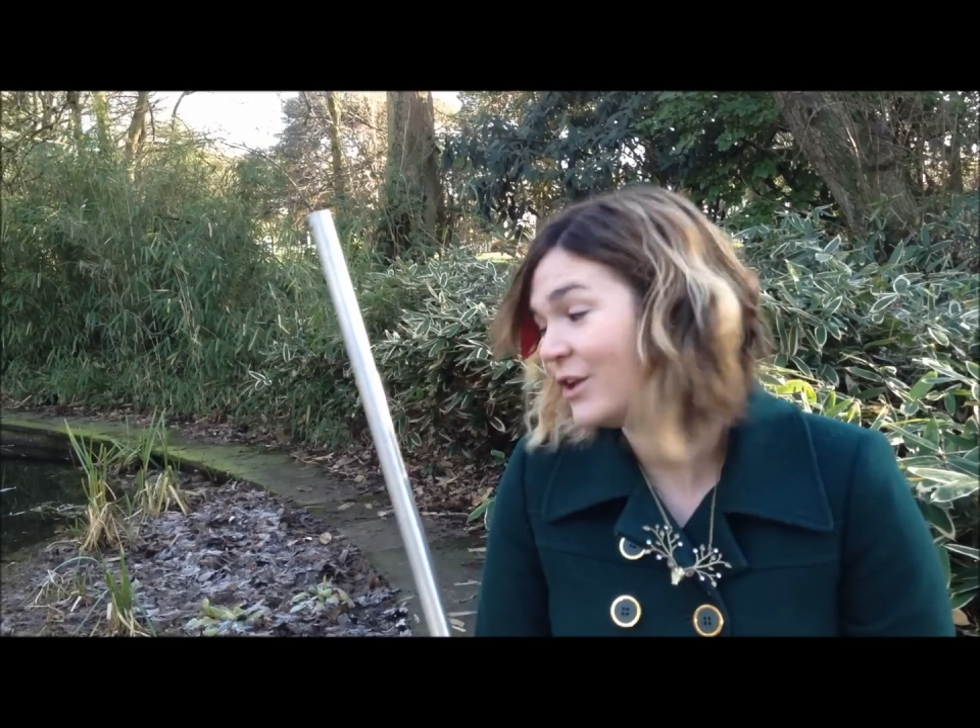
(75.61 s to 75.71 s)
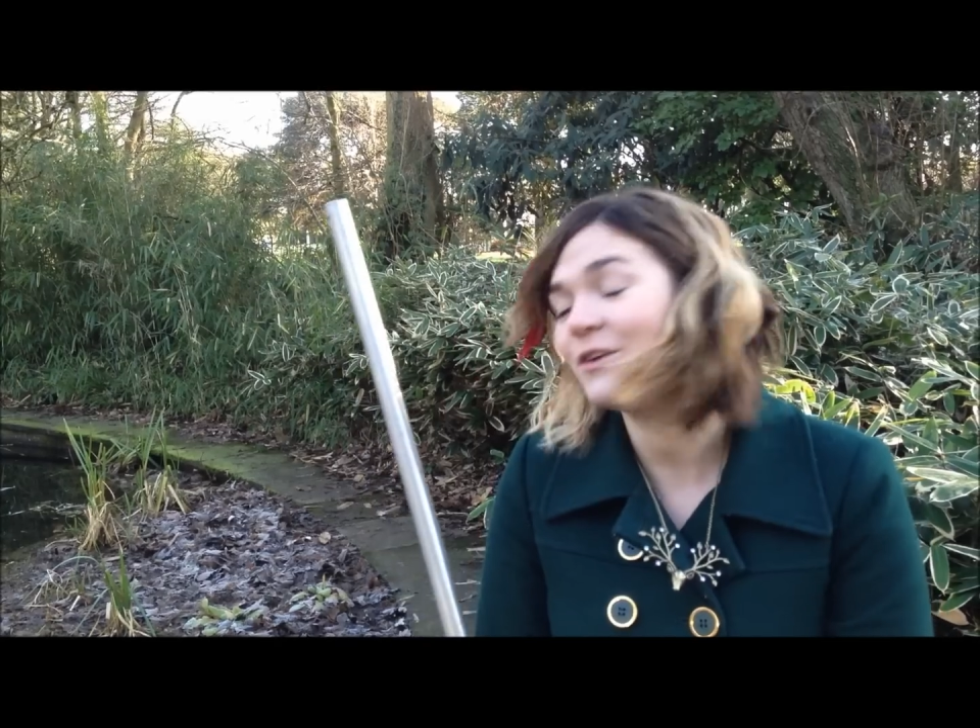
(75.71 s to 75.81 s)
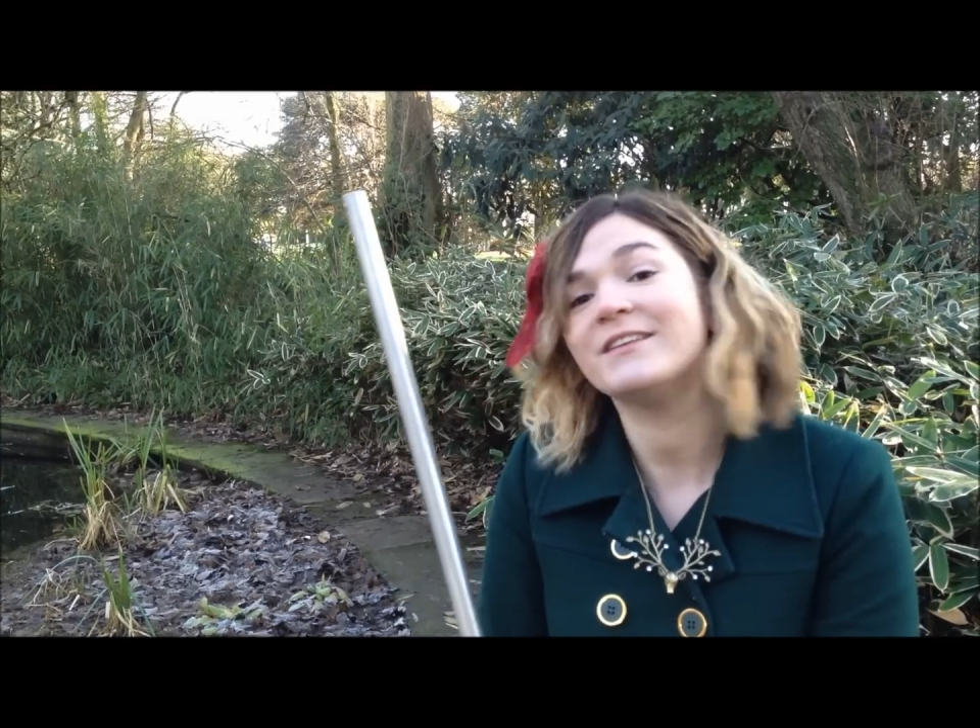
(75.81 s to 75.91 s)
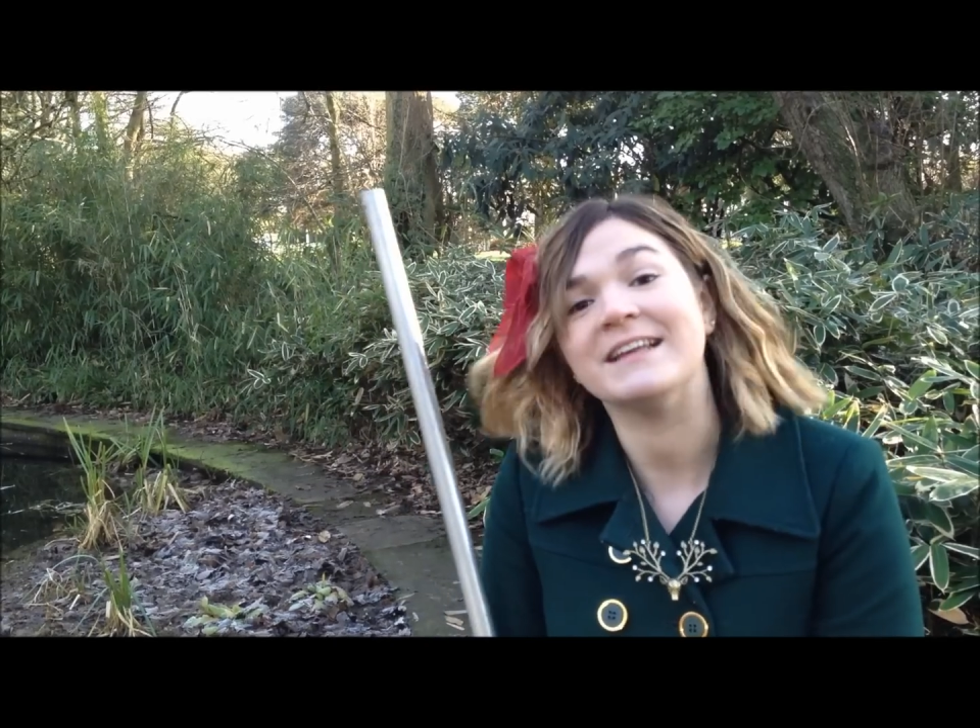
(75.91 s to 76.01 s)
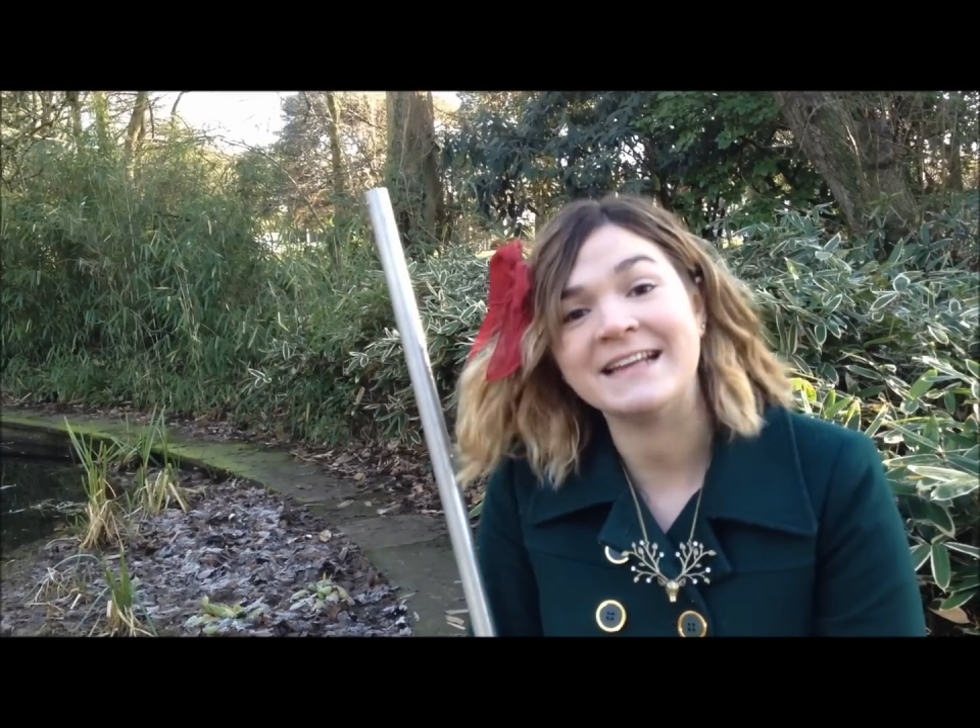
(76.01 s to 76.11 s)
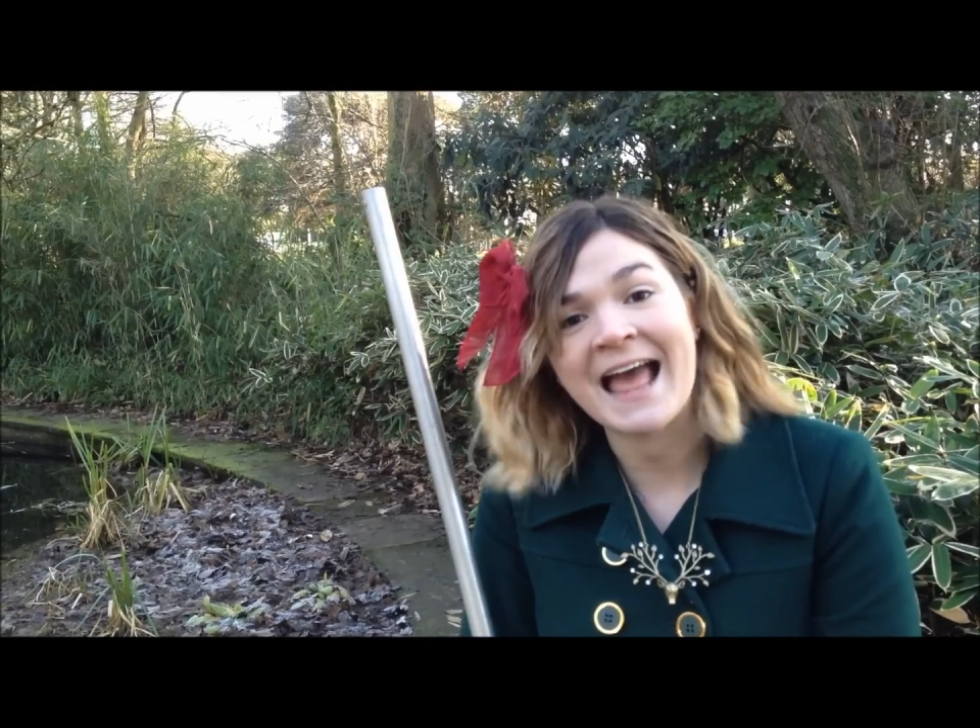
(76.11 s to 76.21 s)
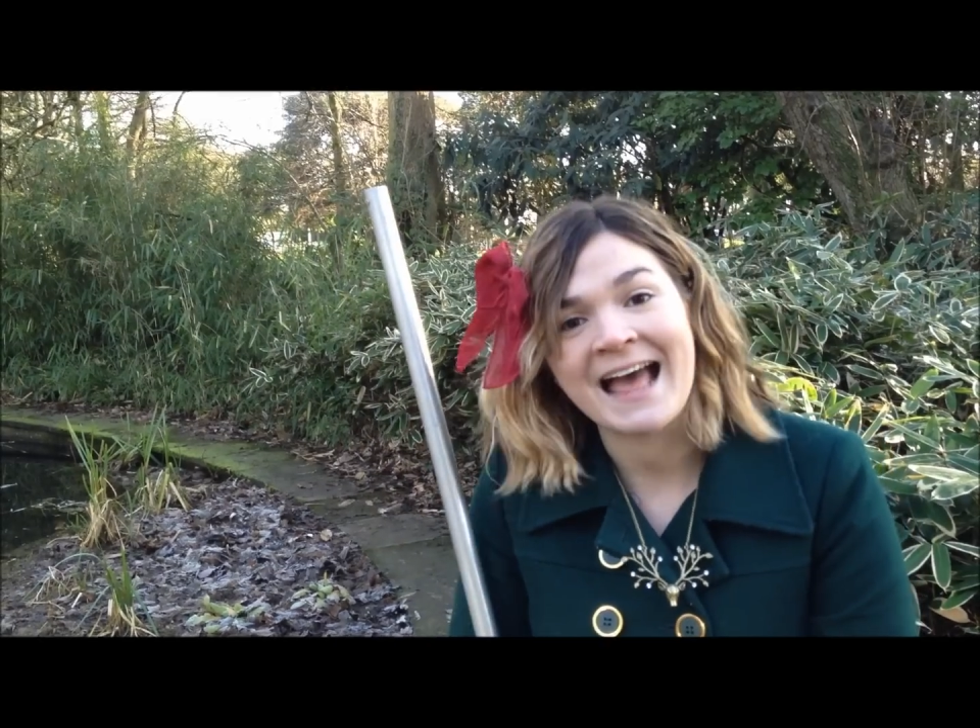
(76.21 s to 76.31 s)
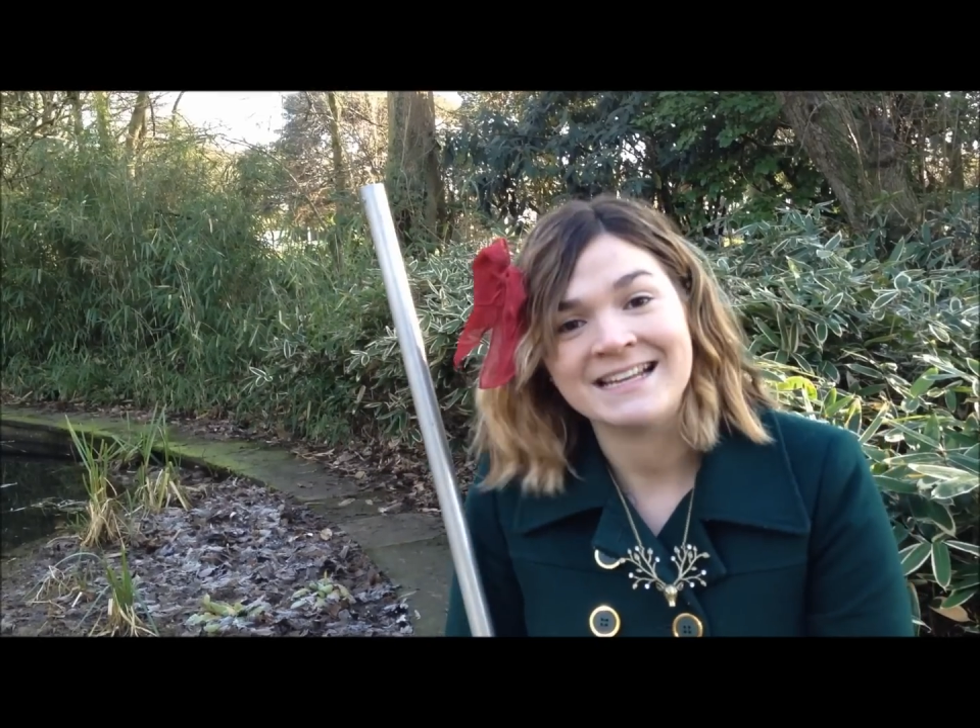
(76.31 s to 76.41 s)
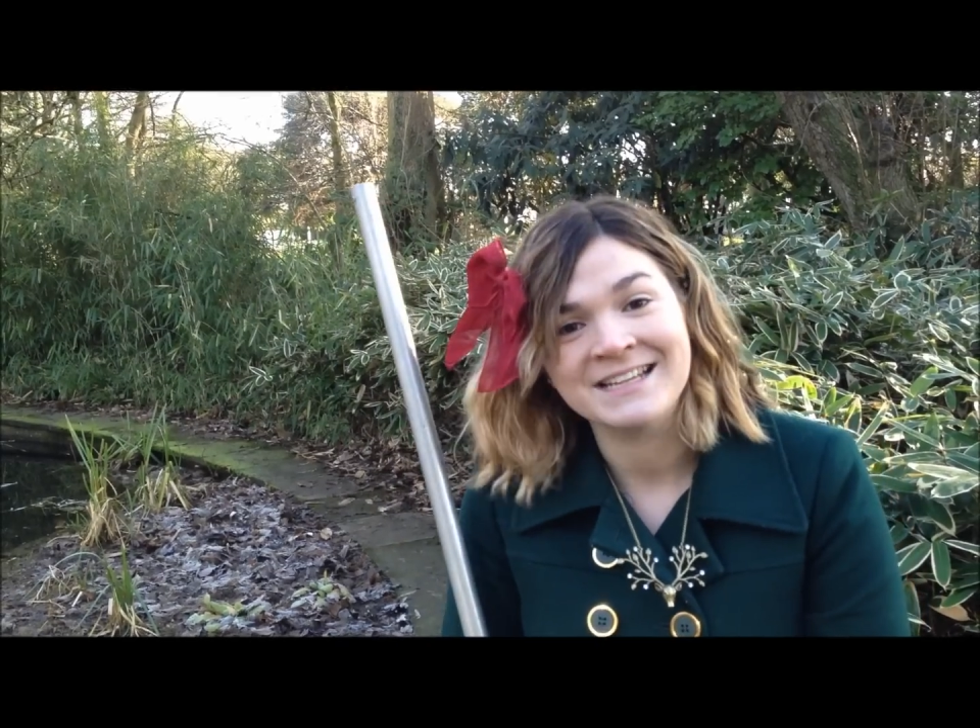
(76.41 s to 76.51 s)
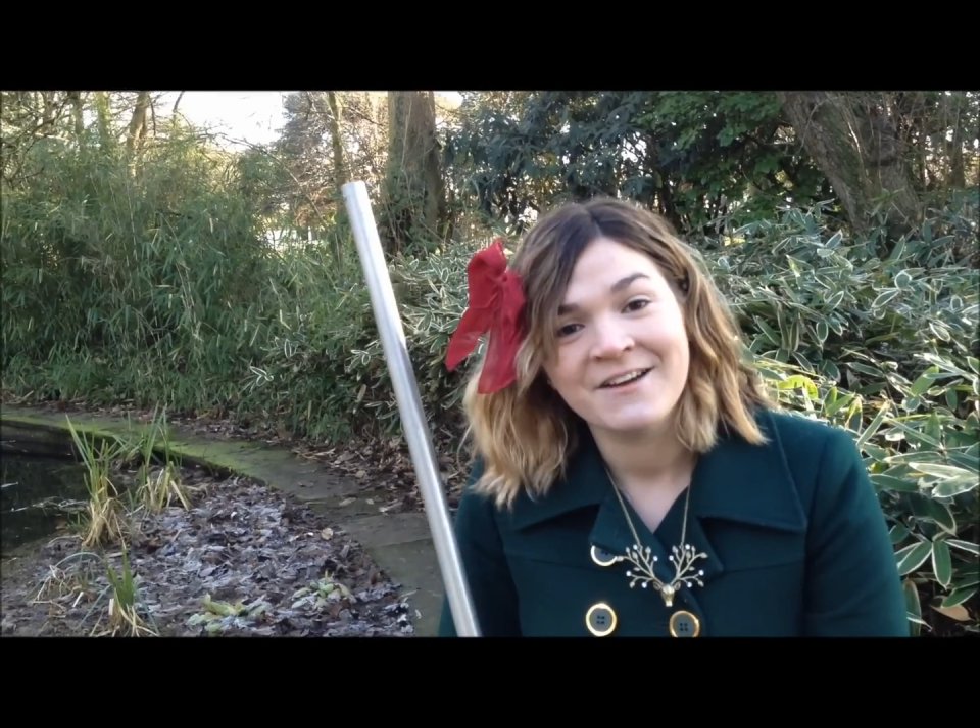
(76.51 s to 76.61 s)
Use your net,